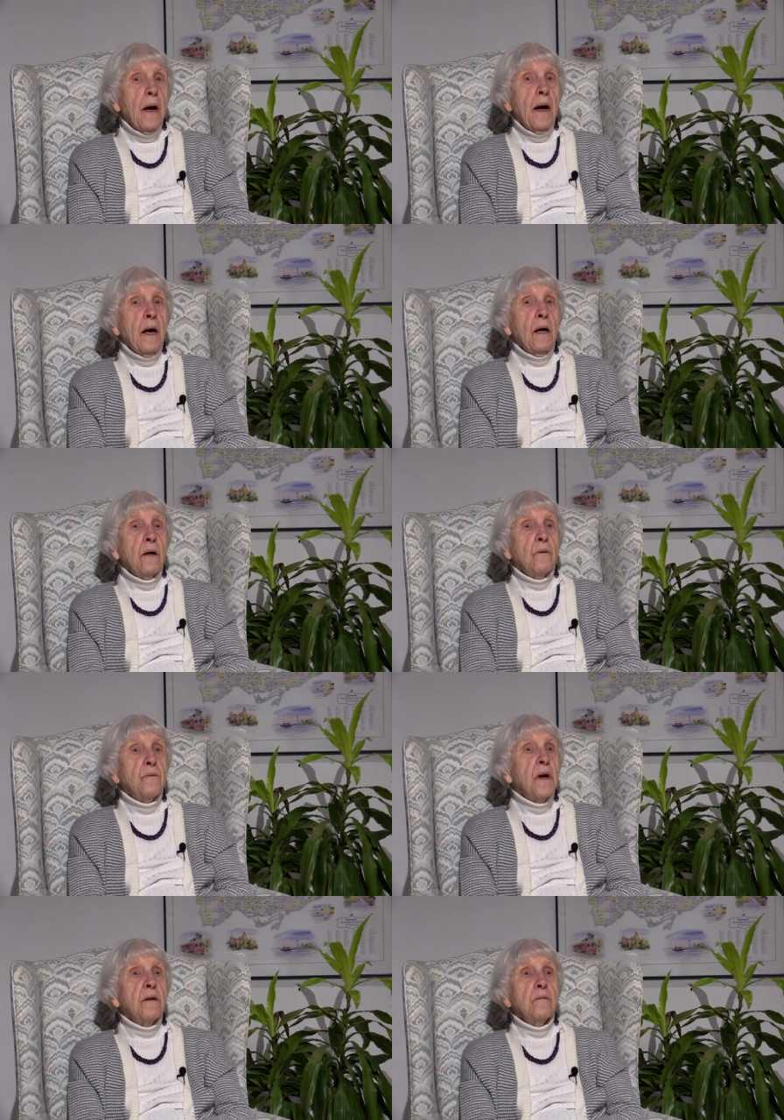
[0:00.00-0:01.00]
uh,
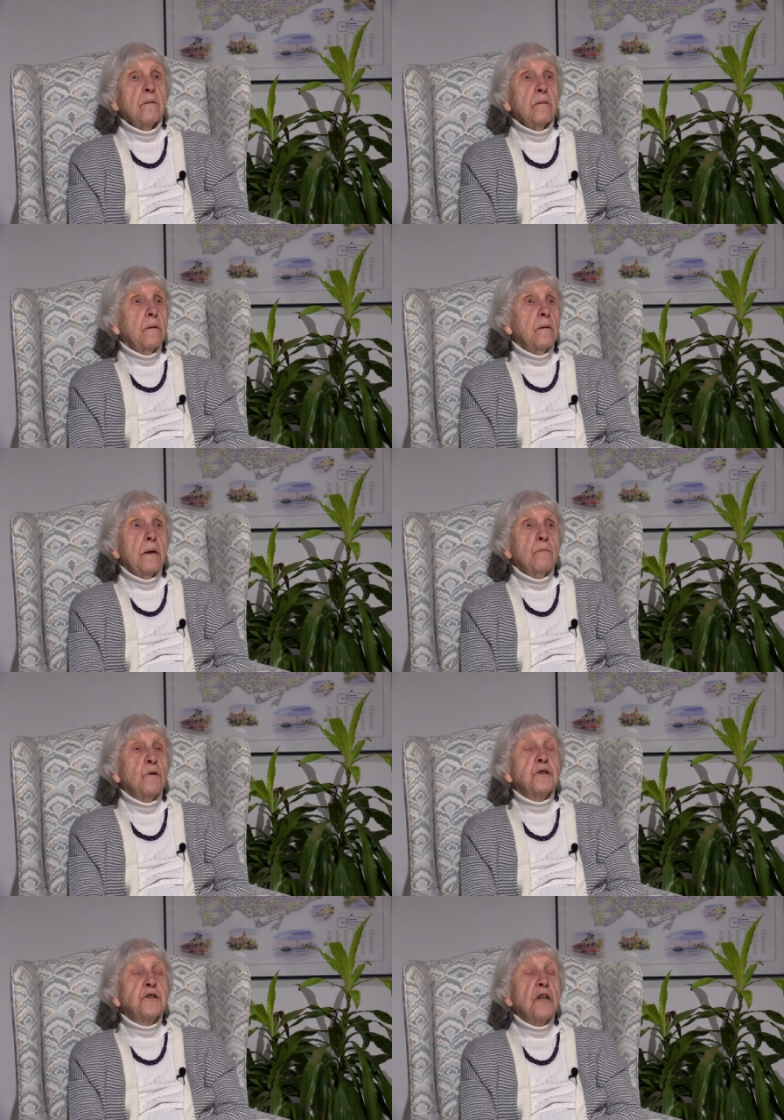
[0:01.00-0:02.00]
that it
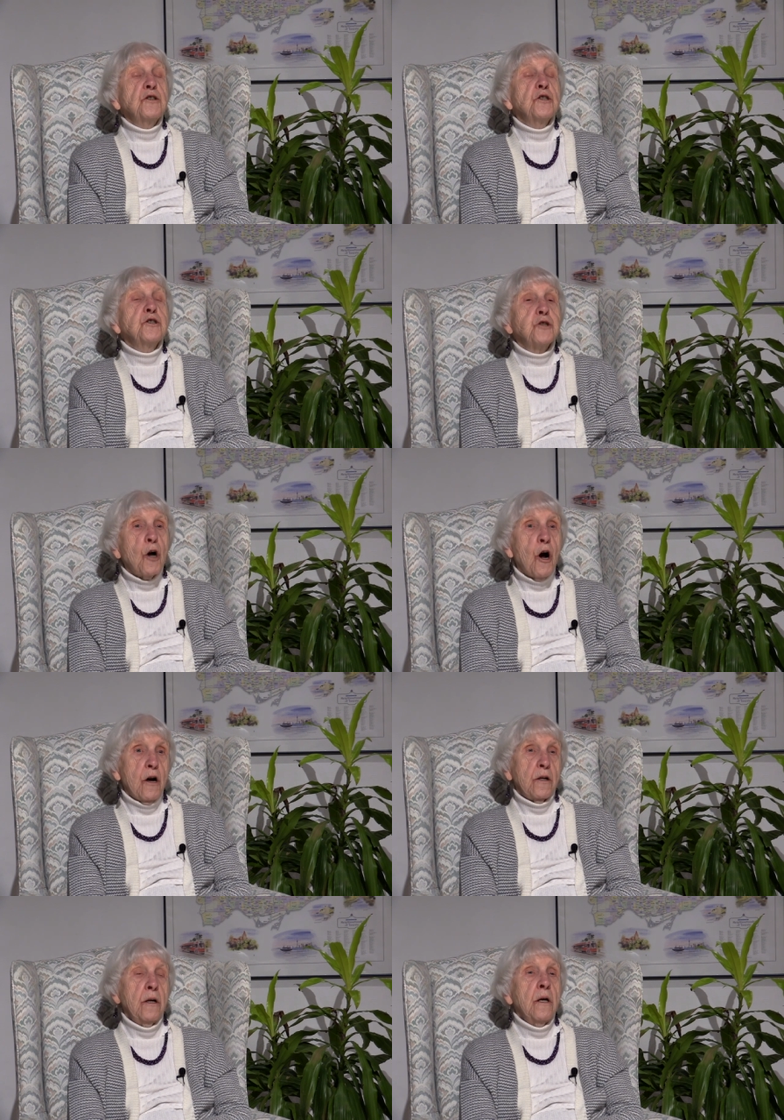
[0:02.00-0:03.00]
was such a
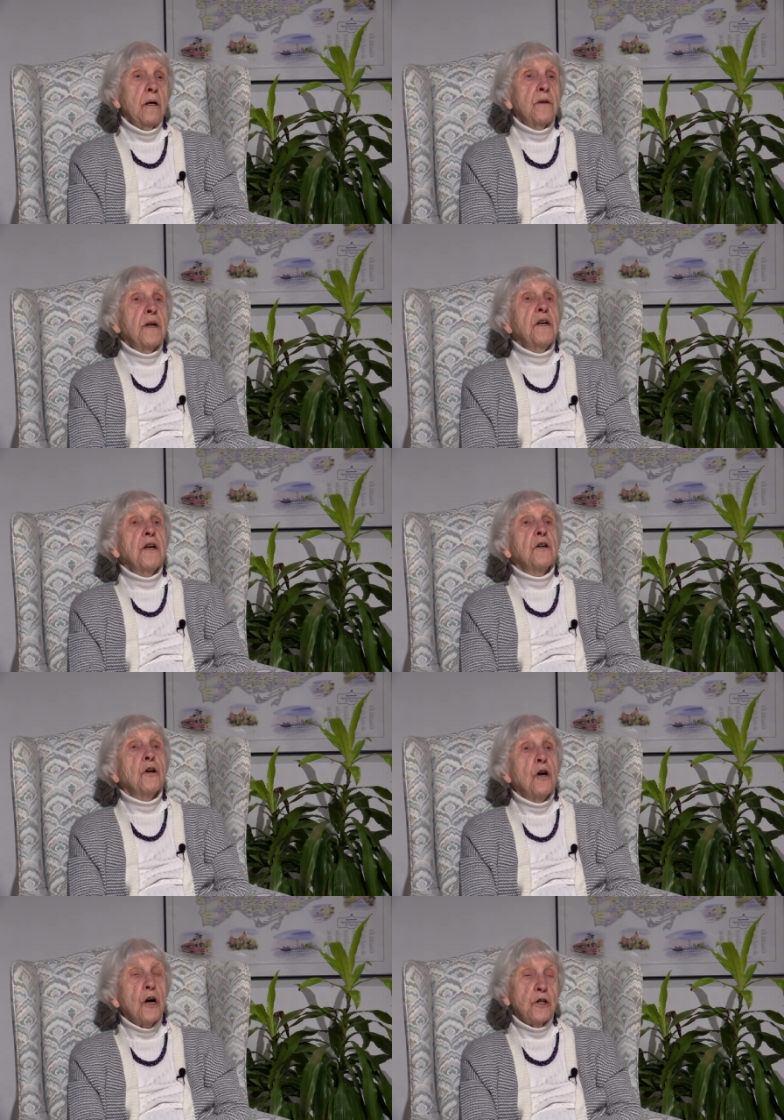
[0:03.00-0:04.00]
shock that he had a
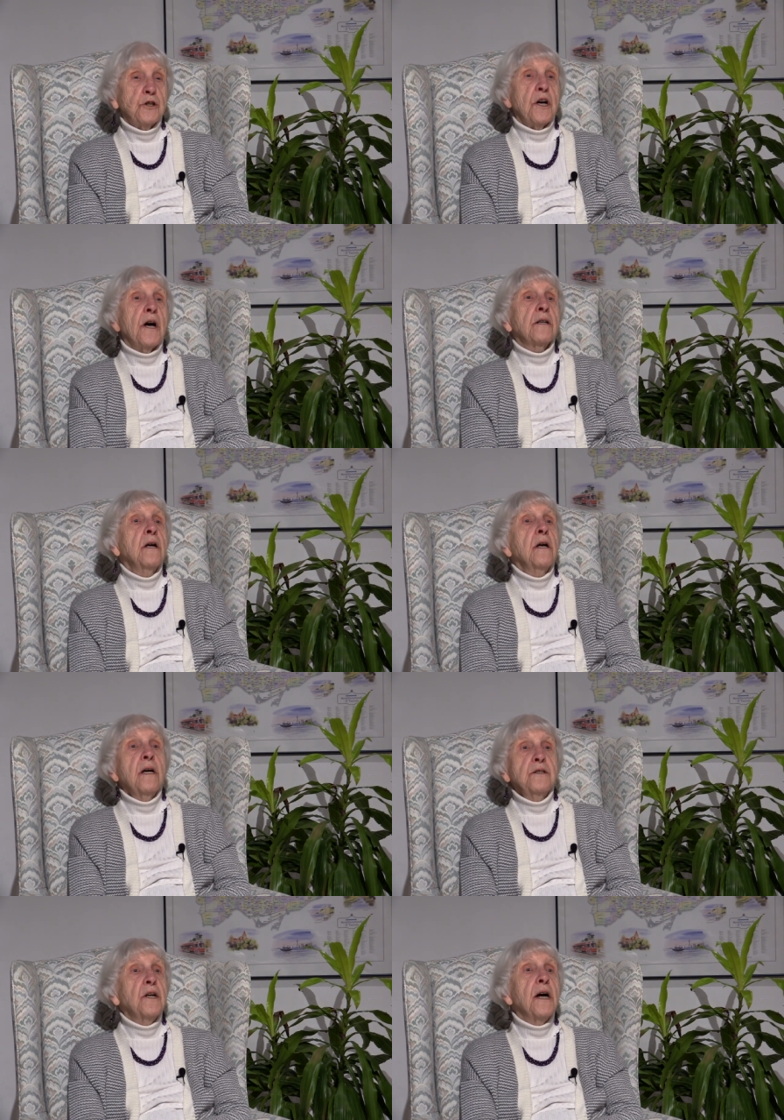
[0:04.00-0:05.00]
heart attack
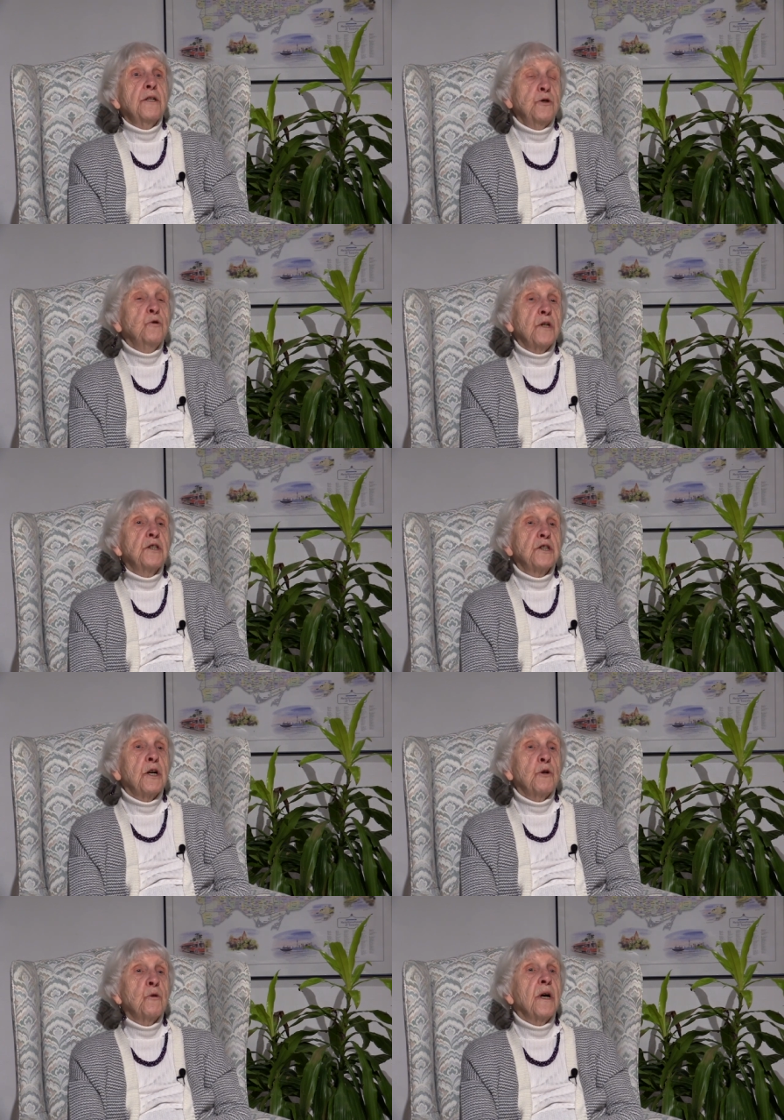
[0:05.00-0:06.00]
and died two days later